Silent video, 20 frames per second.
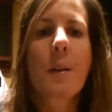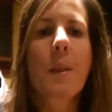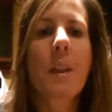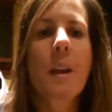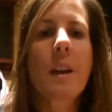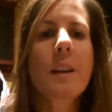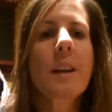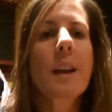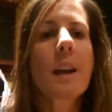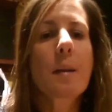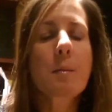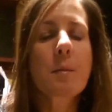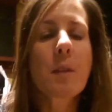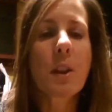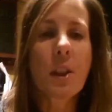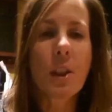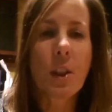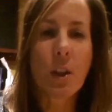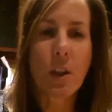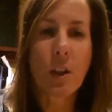Then came the
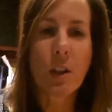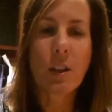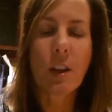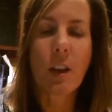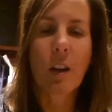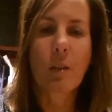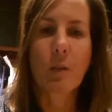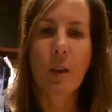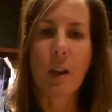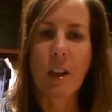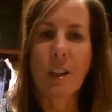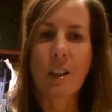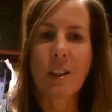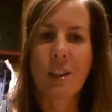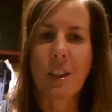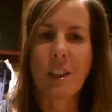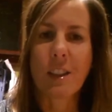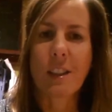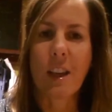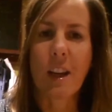third running
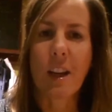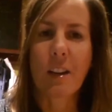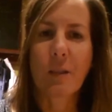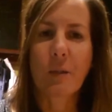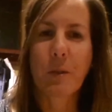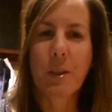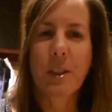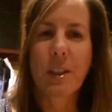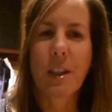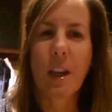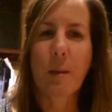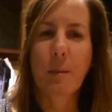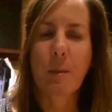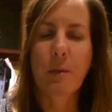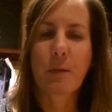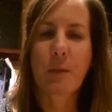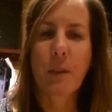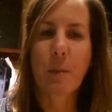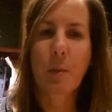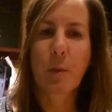shutdown, which came in
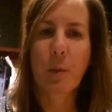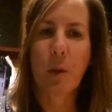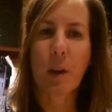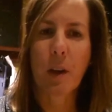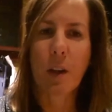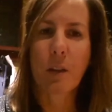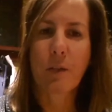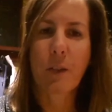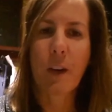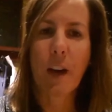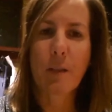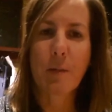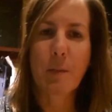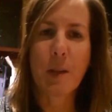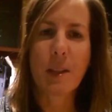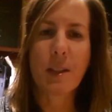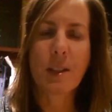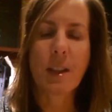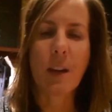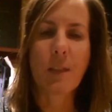February, 5
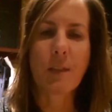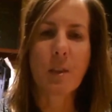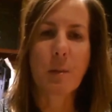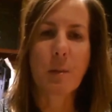months after